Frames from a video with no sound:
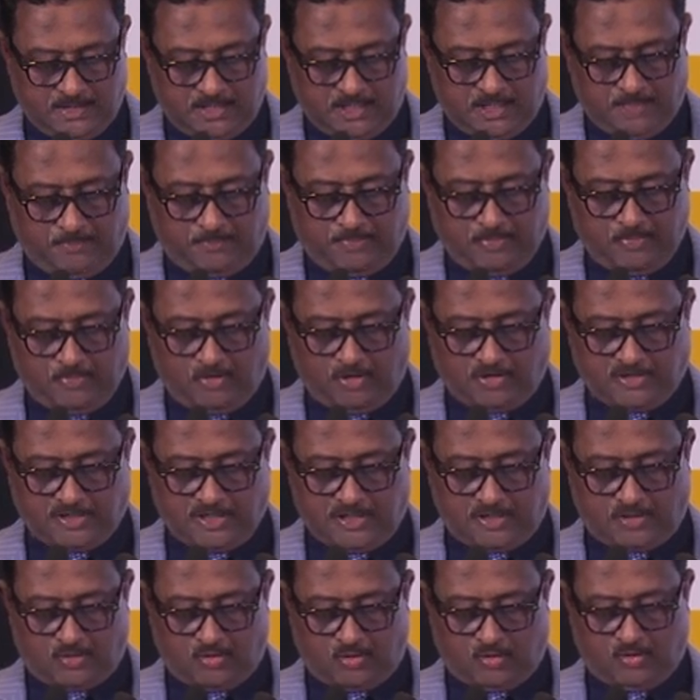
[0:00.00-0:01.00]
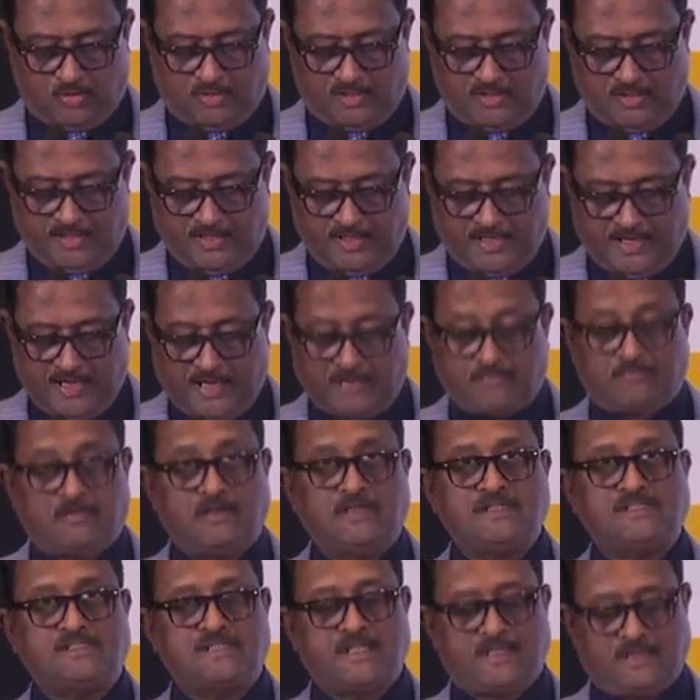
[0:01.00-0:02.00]
a pivotal role in
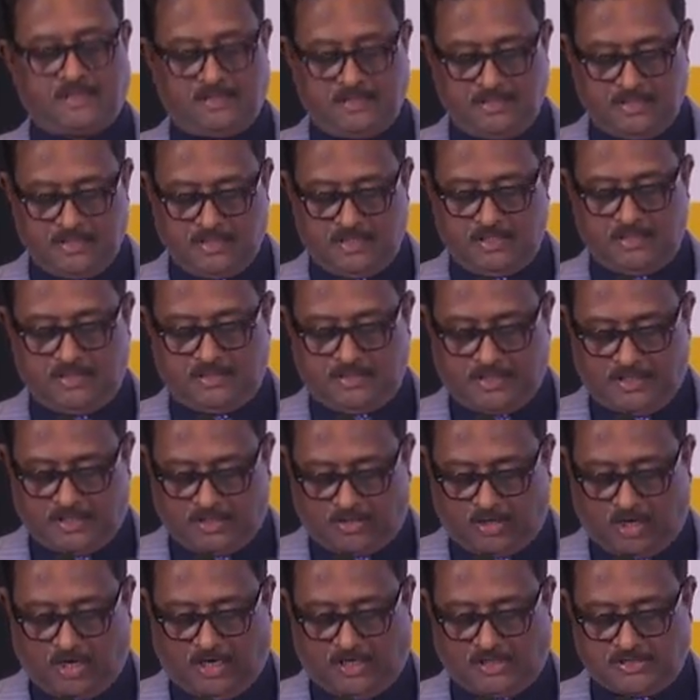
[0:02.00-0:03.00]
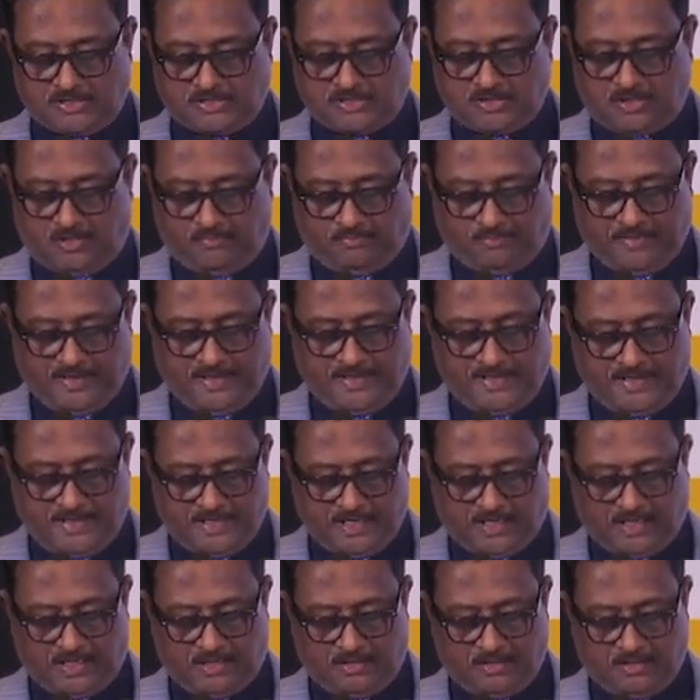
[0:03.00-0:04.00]
advancing the cause of
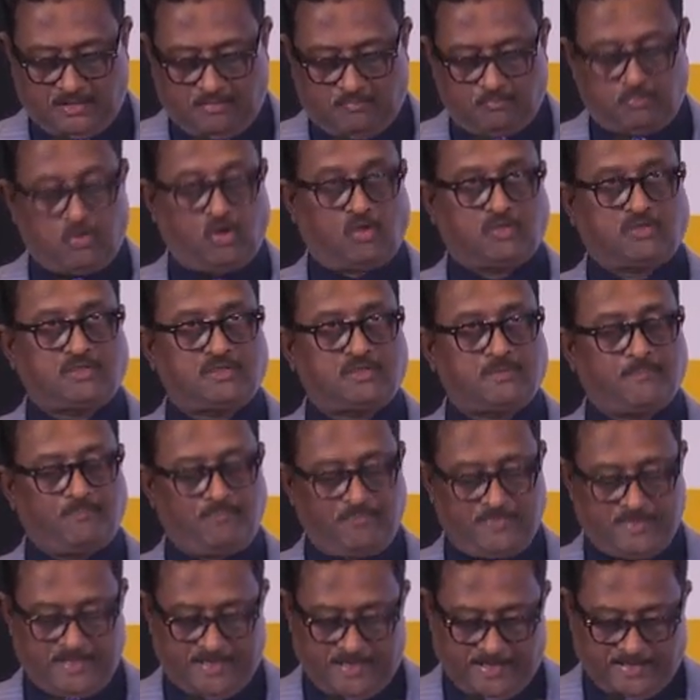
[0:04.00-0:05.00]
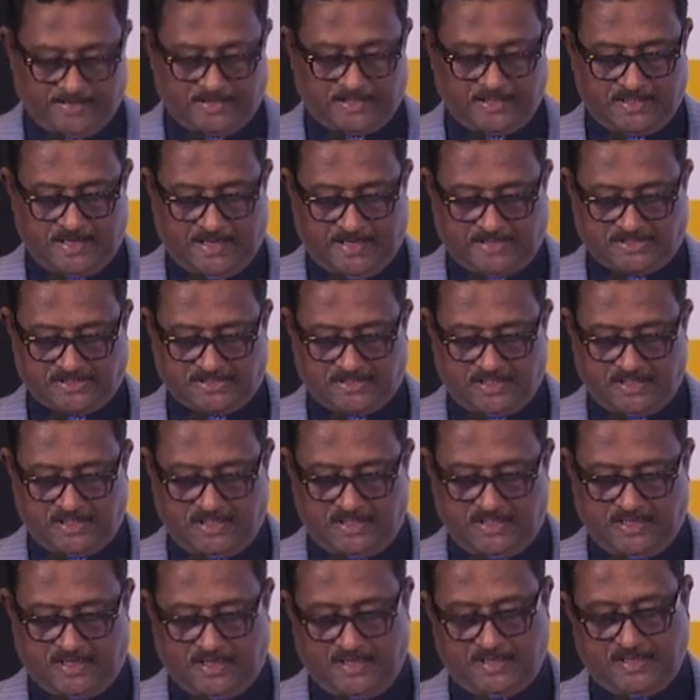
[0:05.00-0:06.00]
ADR both at the national
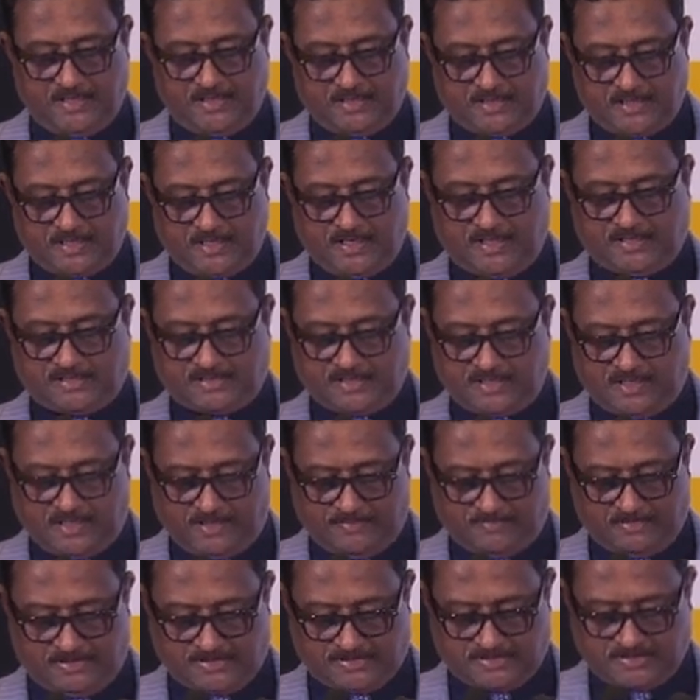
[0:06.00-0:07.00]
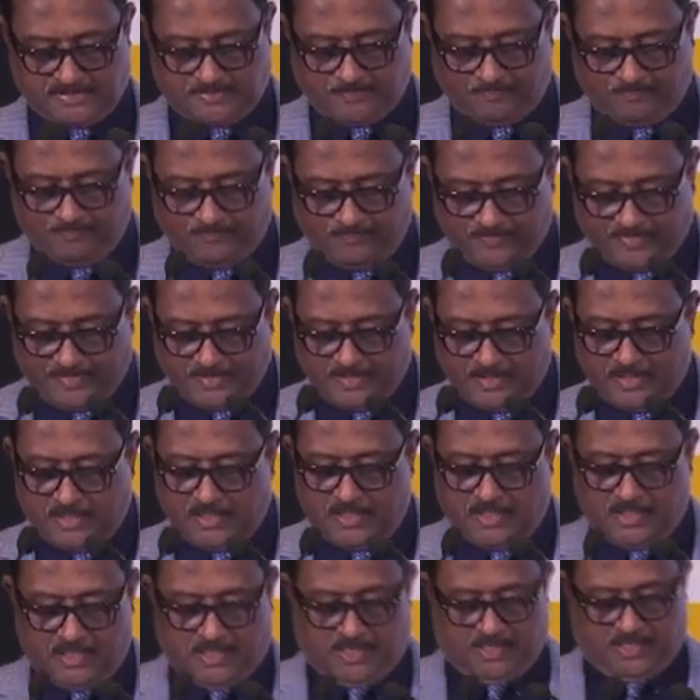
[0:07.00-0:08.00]
and international levels.
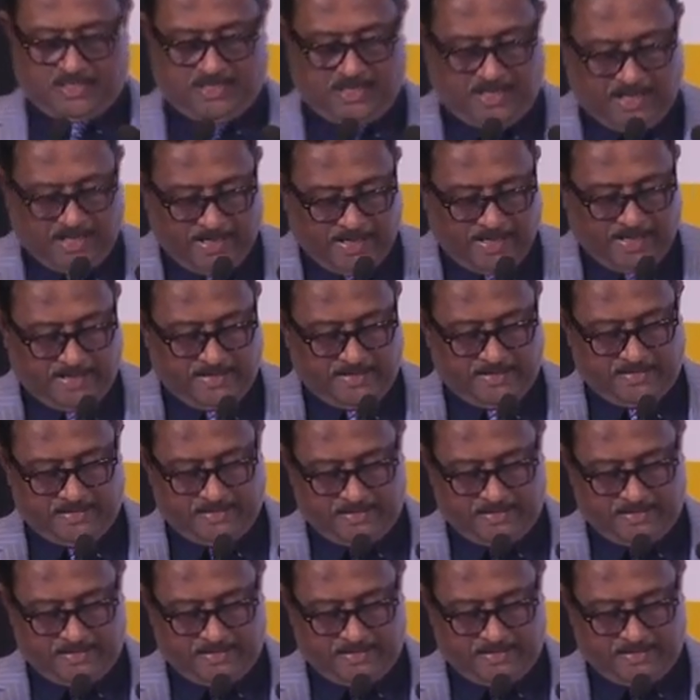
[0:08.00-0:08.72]
I